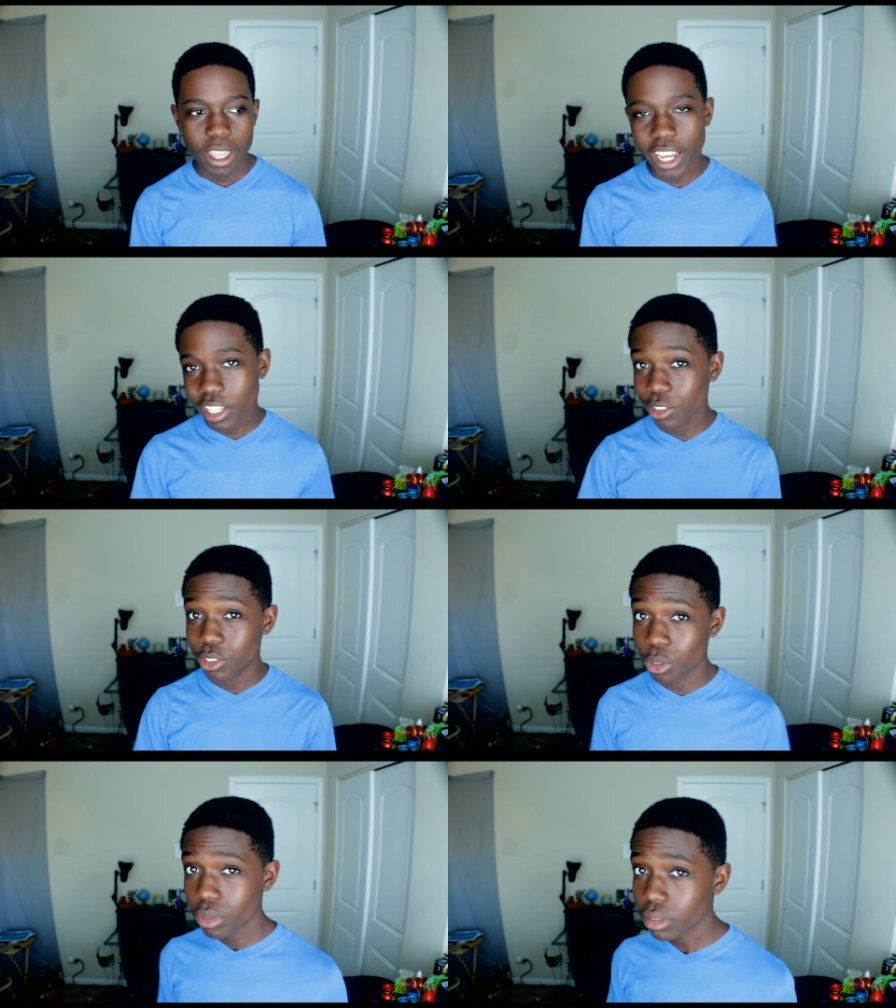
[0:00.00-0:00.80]
I can
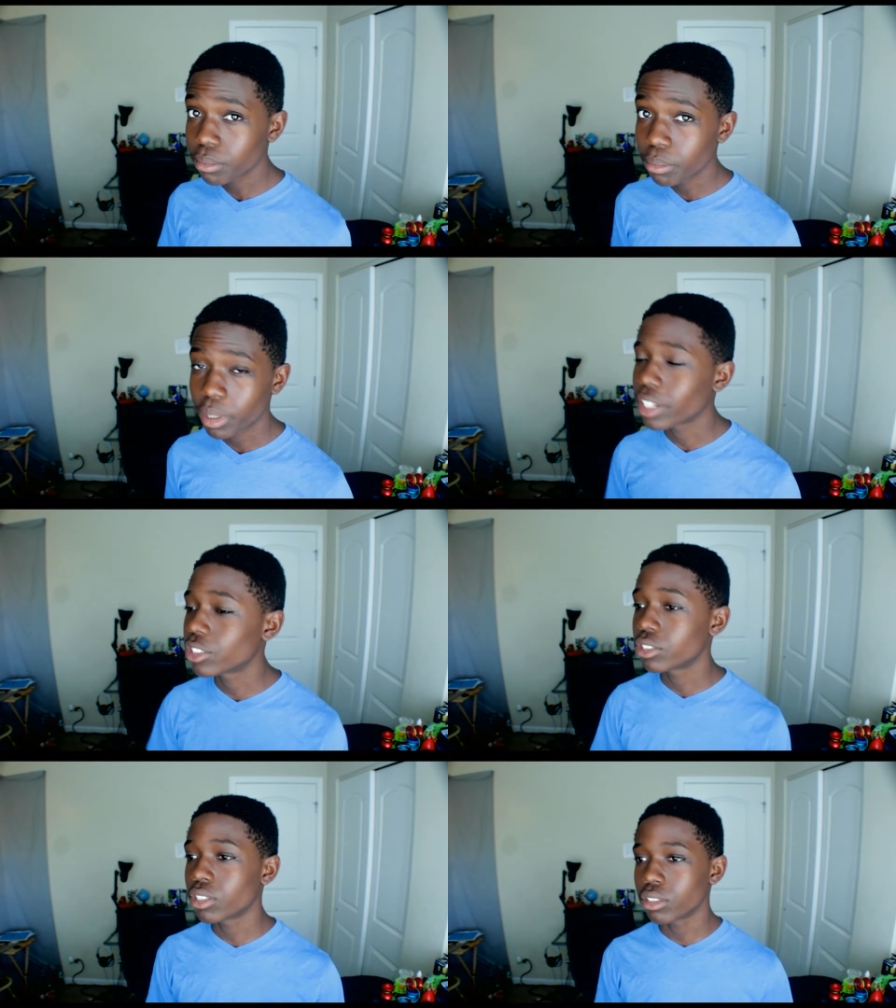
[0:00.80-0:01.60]
do them, but it
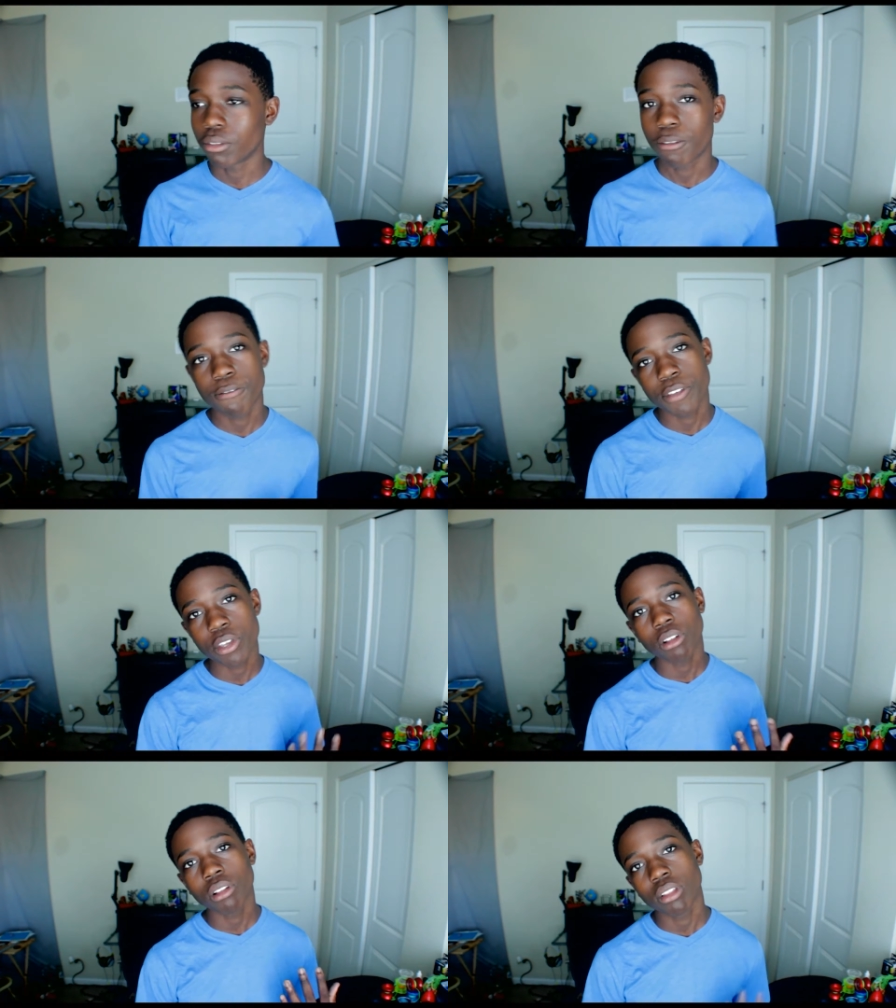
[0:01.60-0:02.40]
just doesn't
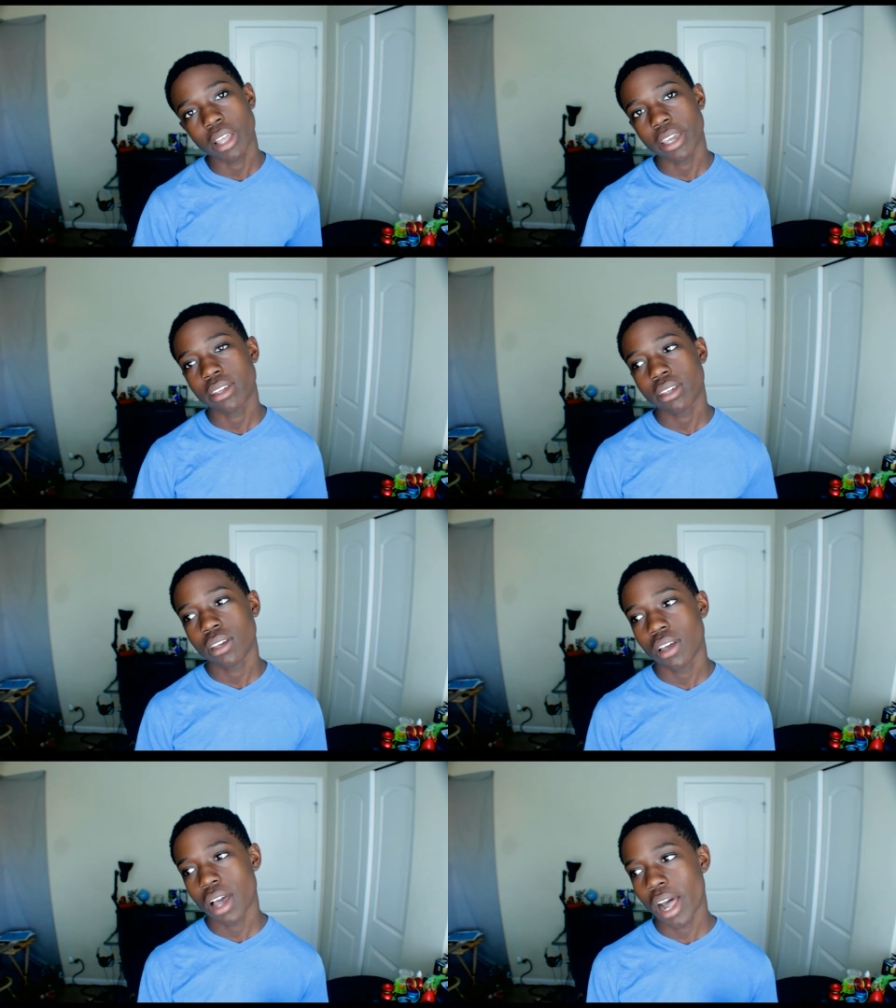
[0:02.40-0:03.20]
feel like
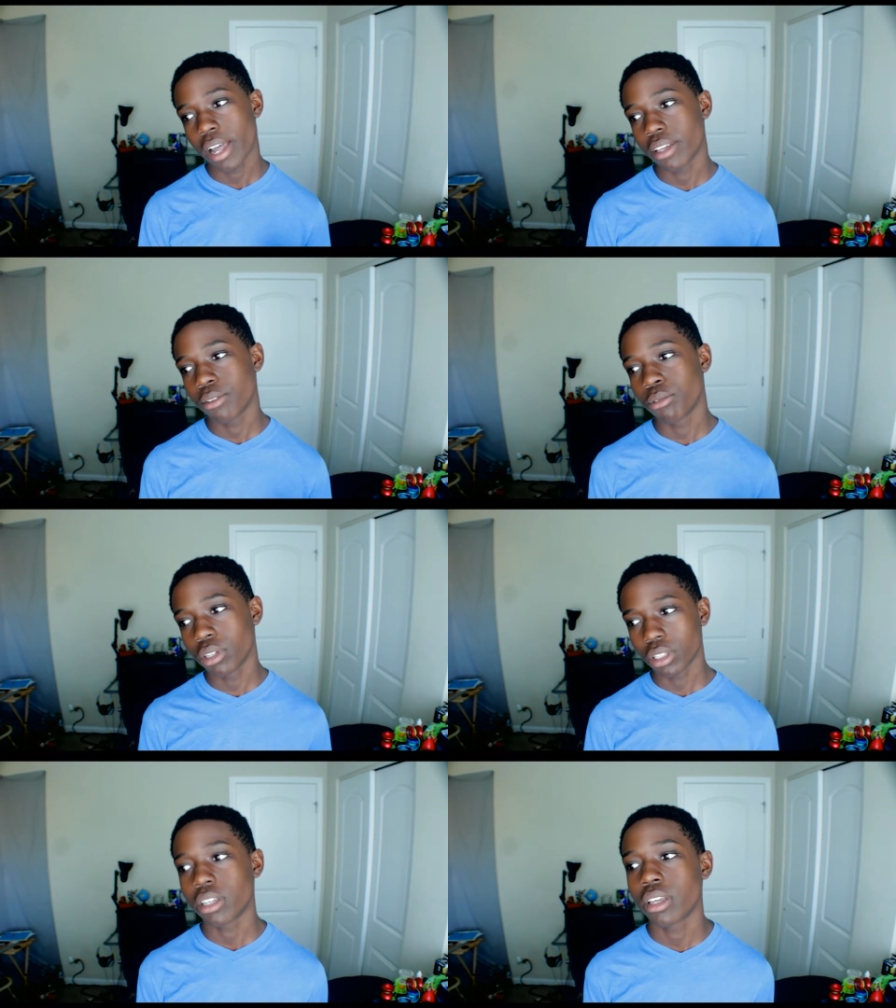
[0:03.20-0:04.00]
I
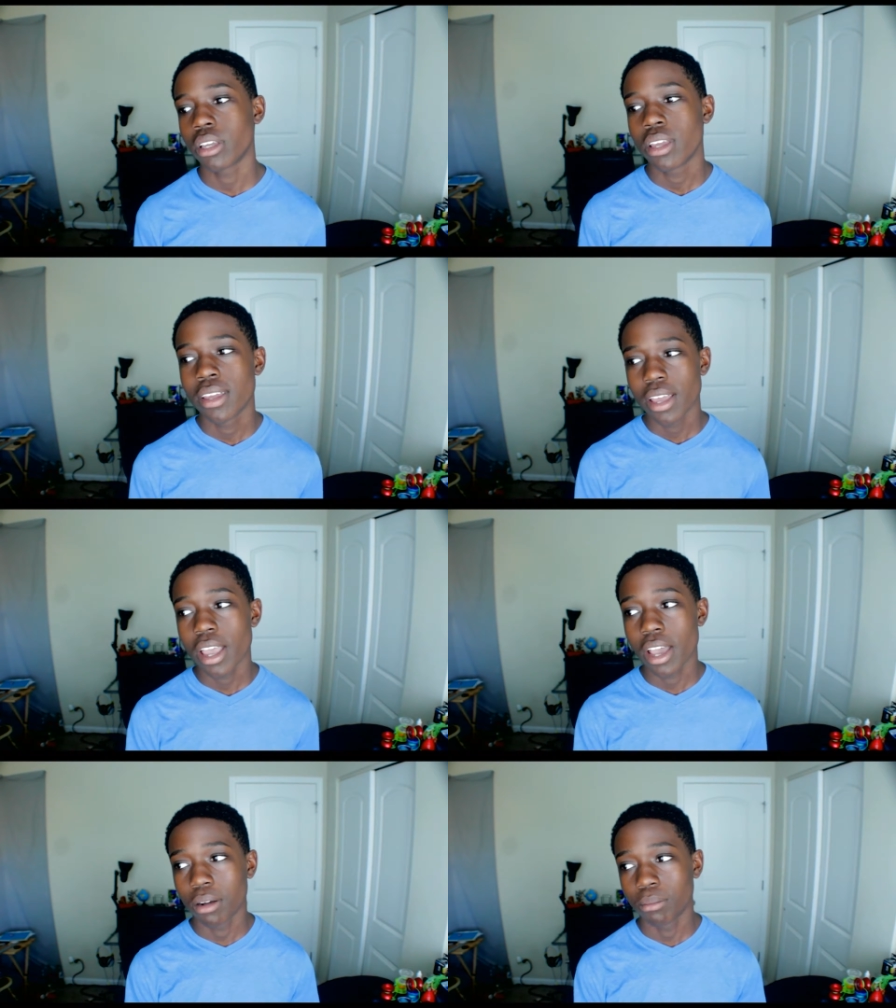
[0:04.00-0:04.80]
really
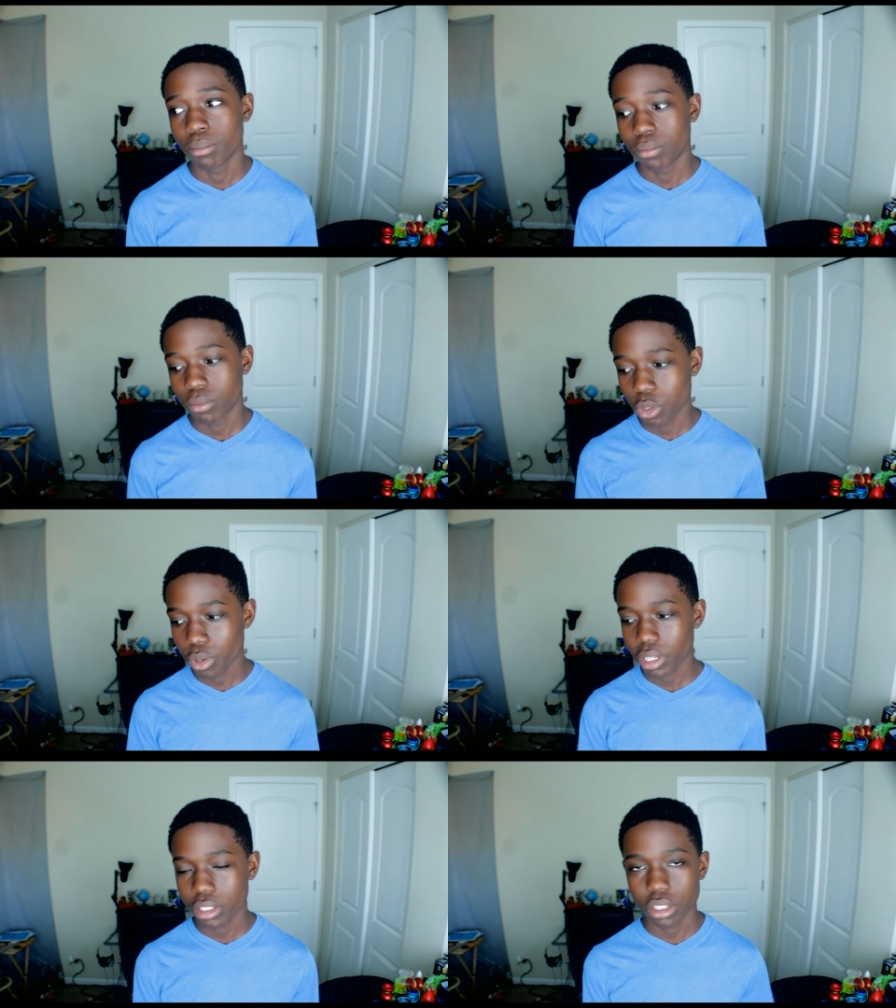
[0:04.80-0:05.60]
am
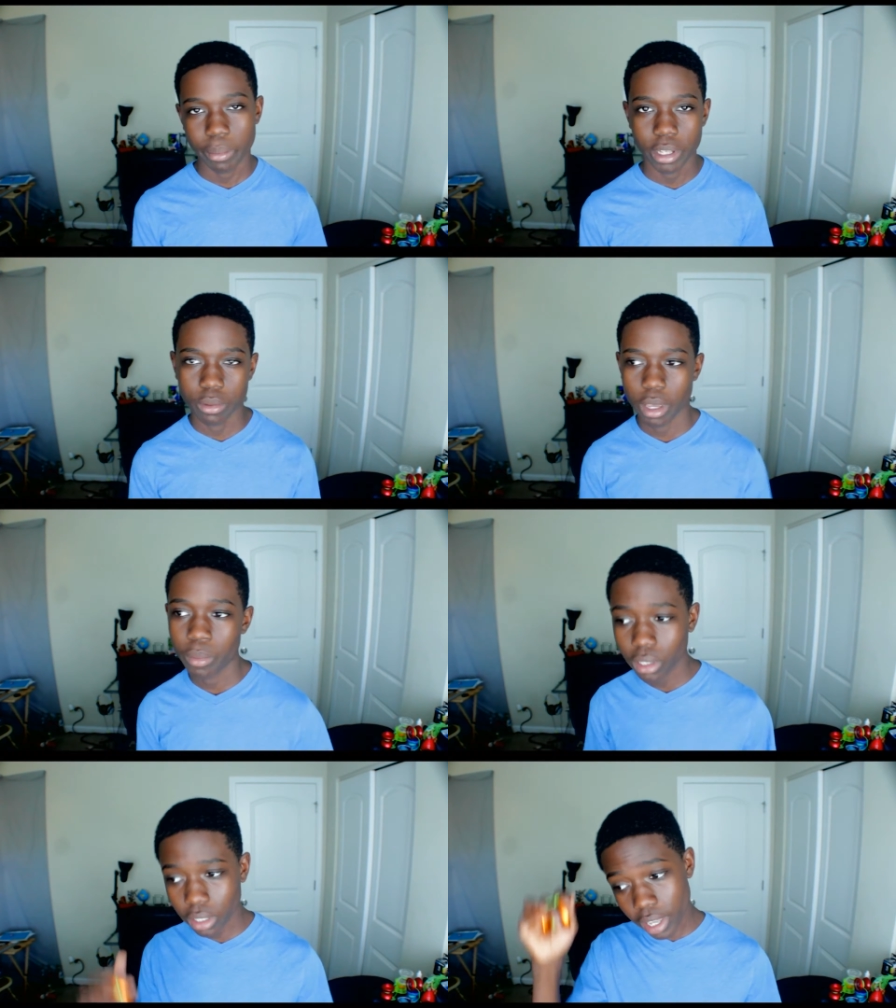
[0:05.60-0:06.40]
doing it to the best of my
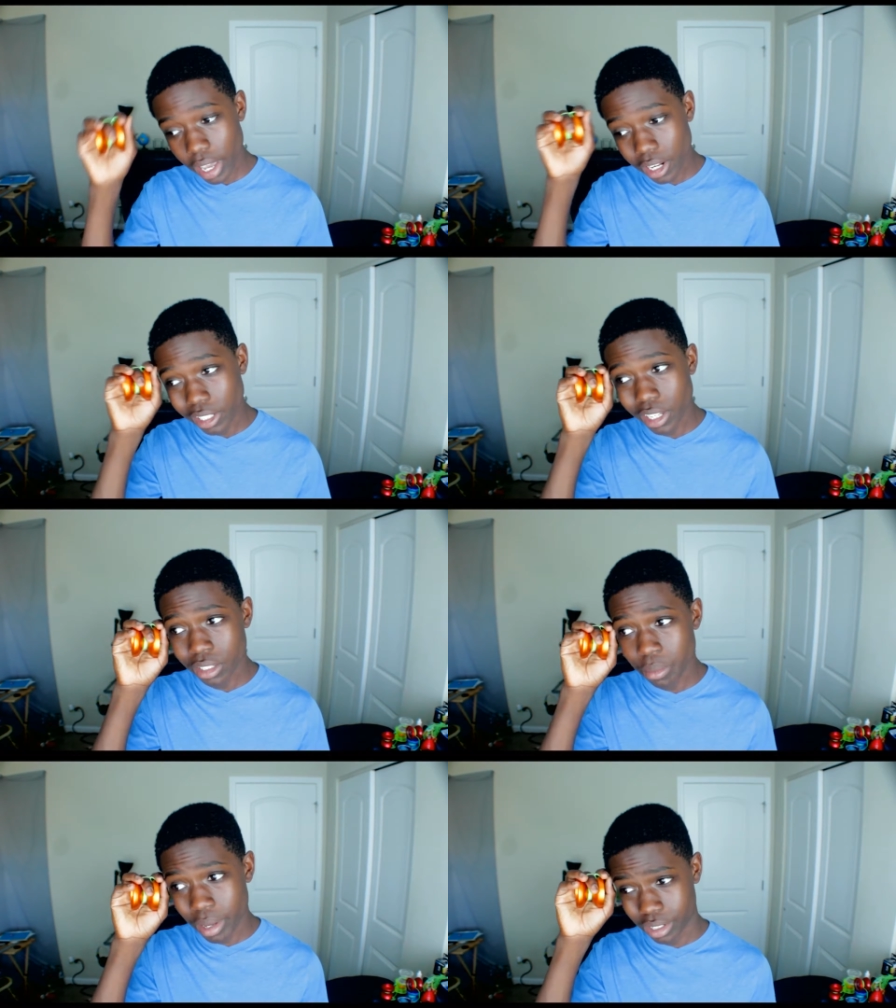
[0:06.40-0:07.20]
ability, and I
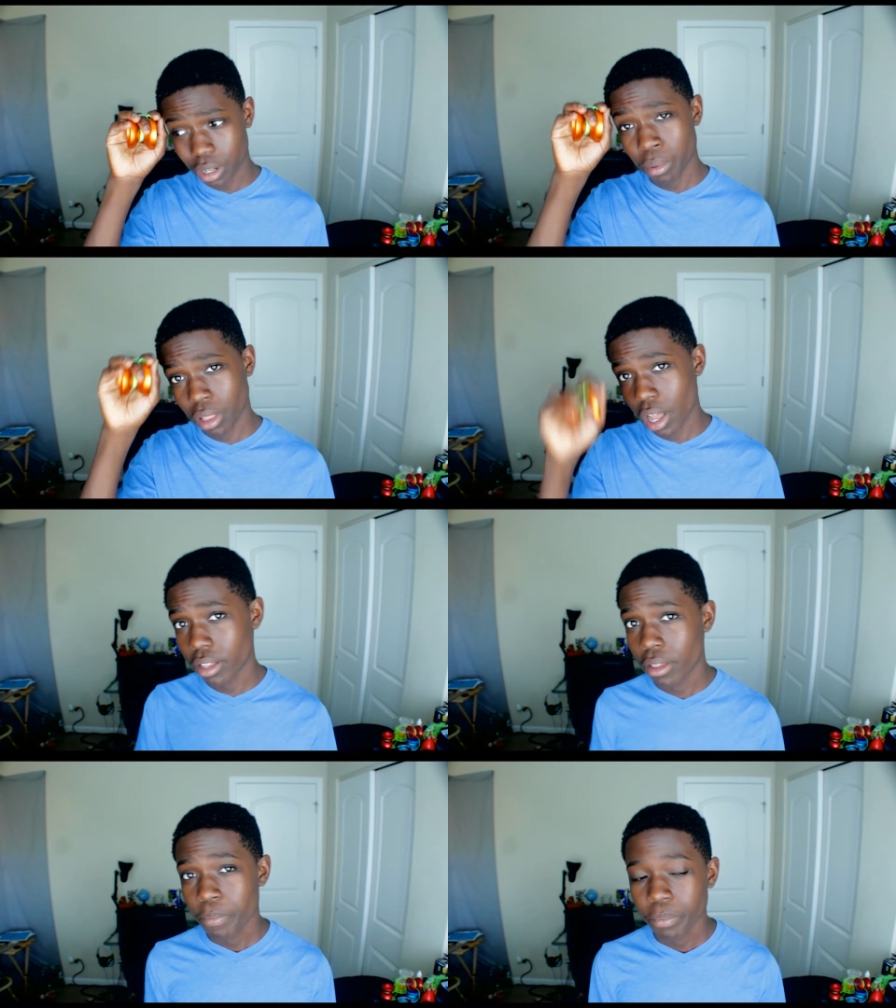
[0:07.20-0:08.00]
tend to mess up a lot